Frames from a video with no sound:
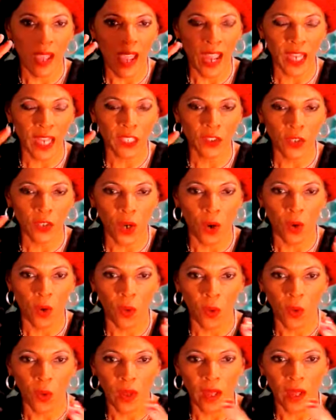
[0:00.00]
H
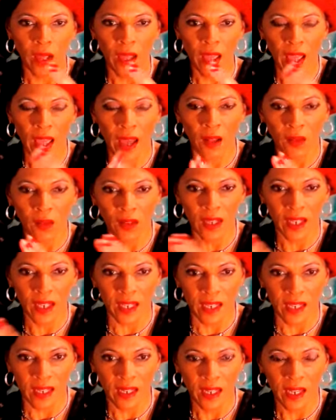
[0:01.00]
O L
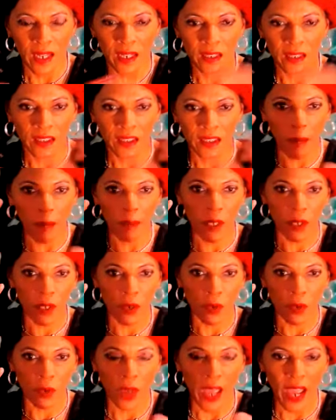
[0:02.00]
E,
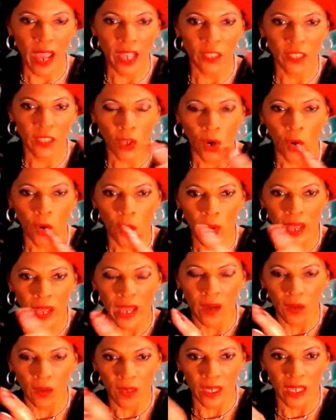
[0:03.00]
W H O
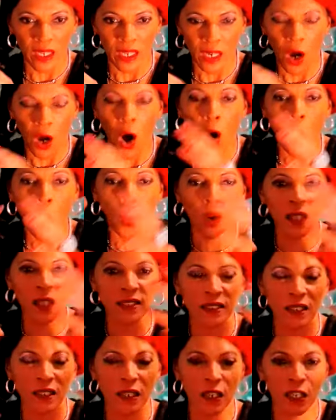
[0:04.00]
L E, whole
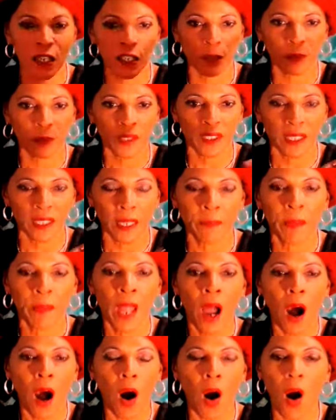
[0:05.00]
is on 100%.
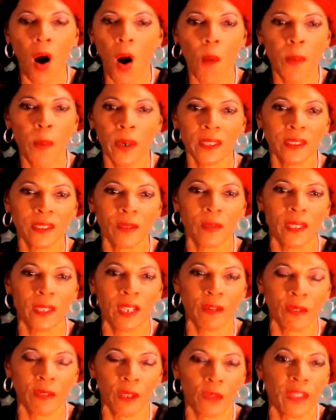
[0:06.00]
A whole person would
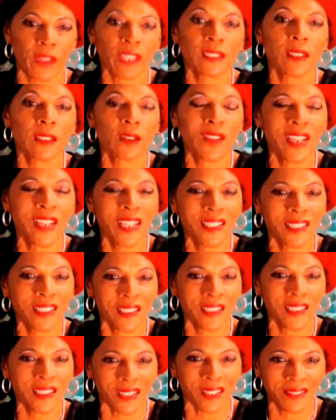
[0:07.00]
never do it. There's no need to
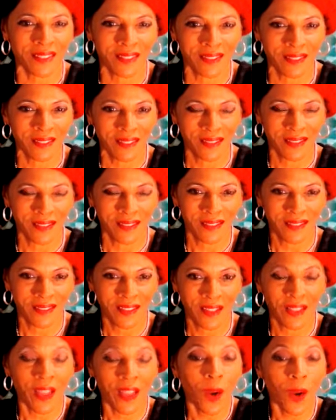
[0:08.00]
do it.
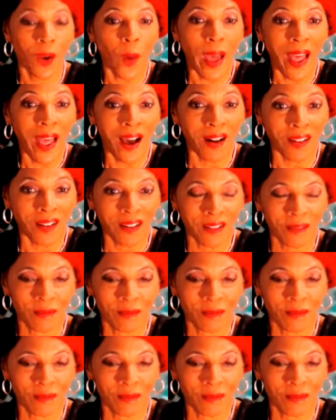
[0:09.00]
They're well.